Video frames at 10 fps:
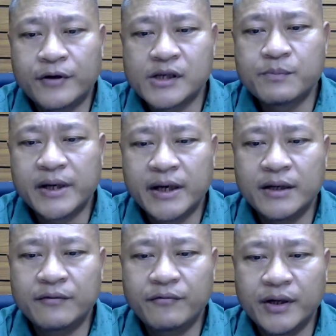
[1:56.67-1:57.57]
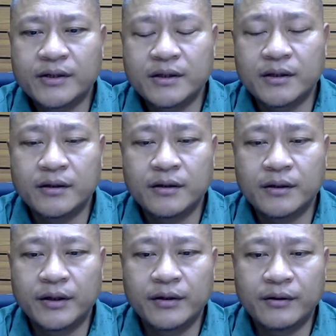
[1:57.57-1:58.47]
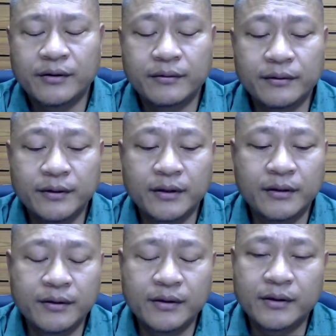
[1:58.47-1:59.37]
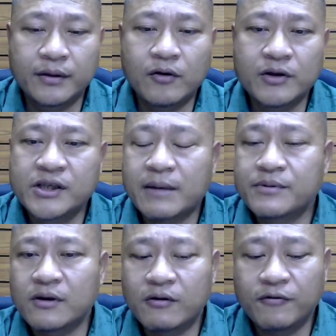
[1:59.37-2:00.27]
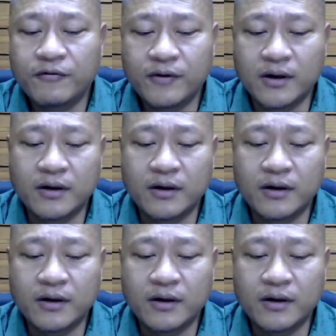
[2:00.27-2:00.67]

first begin with the concepts of